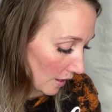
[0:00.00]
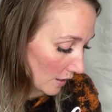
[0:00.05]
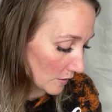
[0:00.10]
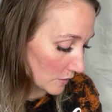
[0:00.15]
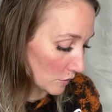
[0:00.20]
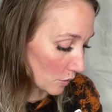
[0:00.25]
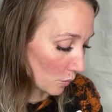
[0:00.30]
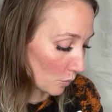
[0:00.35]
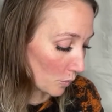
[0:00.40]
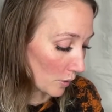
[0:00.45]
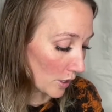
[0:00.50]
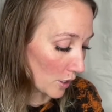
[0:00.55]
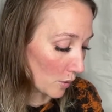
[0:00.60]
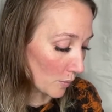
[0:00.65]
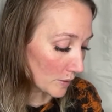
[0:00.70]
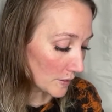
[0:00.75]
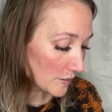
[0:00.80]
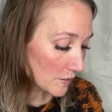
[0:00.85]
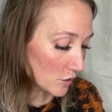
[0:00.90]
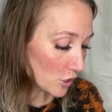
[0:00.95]
So we
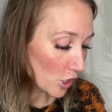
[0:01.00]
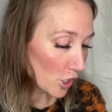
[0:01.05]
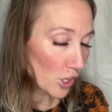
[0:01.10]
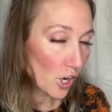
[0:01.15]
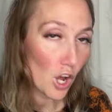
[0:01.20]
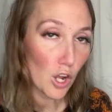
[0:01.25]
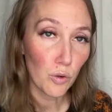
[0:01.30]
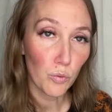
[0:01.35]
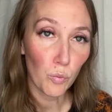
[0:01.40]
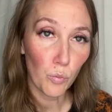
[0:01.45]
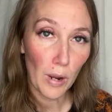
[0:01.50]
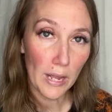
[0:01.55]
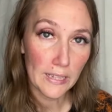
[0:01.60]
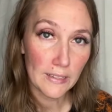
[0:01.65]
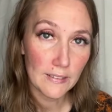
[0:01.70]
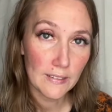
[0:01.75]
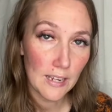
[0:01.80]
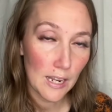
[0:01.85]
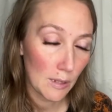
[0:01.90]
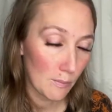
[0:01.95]
always start on
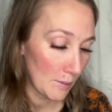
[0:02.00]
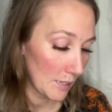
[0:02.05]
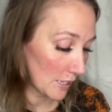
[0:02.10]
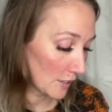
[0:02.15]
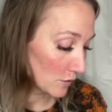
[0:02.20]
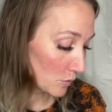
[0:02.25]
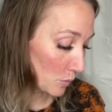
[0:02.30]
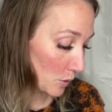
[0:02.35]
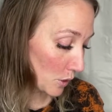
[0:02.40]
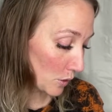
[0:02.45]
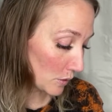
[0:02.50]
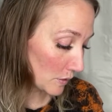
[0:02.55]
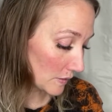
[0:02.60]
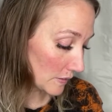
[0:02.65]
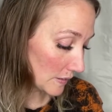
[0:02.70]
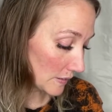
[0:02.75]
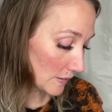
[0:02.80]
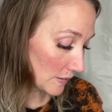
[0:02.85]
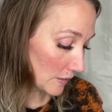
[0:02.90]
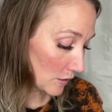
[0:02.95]
Wednesday because we go to
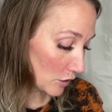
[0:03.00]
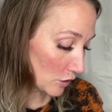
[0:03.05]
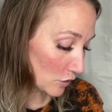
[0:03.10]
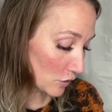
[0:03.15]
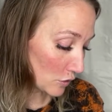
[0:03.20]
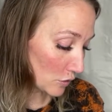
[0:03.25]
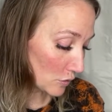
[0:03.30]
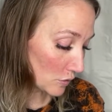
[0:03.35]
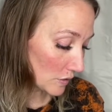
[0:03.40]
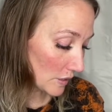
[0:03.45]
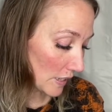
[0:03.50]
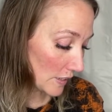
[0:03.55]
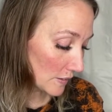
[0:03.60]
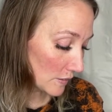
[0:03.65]
CC on Tuesday.